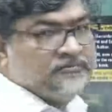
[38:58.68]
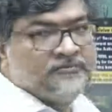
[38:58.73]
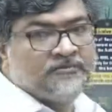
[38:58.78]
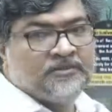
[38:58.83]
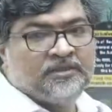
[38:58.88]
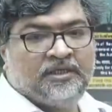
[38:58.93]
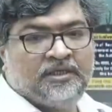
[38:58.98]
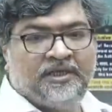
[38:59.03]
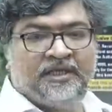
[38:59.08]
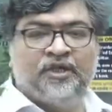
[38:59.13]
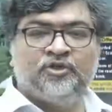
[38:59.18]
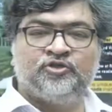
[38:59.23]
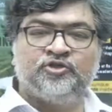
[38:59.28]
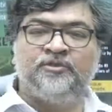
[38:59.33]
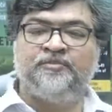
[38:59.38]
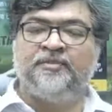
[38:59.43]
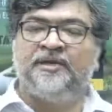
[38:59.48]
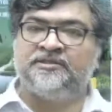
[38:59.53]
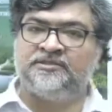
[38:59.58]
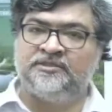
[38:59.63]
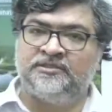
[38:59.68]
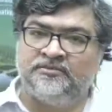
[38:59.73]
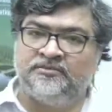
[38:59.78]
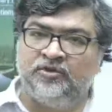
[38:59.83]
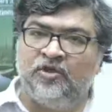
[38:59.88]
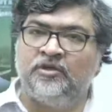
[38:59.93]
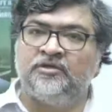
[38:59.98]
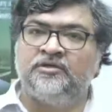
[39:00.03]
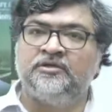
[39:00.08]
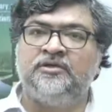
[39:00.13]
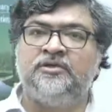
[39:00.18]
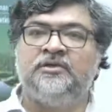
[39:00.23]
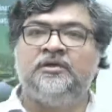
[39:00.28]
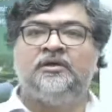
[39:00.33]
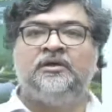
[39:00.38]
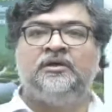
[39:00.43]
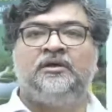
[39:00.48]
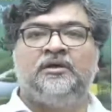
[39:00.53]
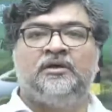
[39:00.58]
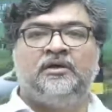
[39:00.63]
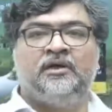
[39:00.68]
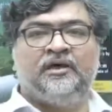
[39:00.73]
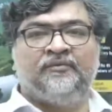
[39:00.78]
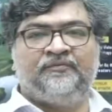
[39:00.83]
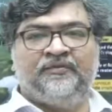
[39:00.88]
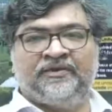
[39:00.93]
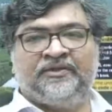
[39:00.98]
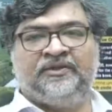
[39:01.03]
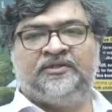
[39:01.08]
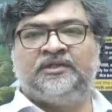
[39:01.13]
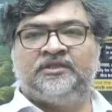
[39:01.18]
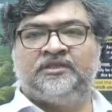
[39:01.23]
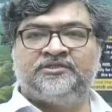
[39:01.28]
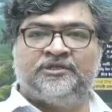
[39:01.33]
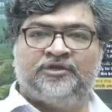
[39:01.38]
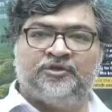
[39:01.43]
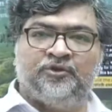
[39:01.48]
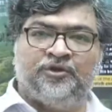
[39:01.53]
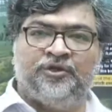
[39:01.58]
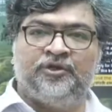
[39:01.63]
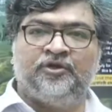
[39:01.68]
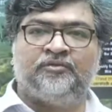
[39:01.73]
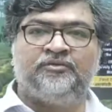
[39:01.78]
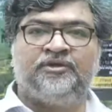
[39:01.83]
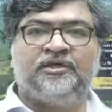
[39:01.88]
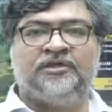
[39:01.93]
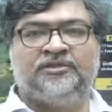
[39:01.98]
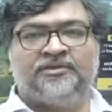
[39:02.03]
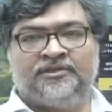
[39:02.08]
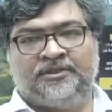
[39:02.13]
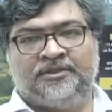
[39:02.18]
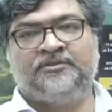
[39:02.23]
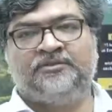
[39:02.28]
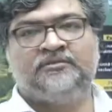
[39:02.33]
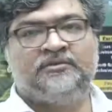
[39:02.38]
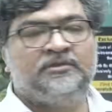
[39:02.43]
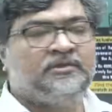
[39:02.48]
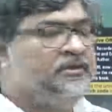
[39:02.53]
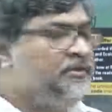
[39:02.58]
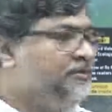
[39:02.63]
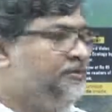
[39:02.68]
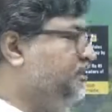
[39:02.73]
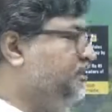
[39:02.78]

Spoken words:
Innocent passage, not affecting the security of the country, national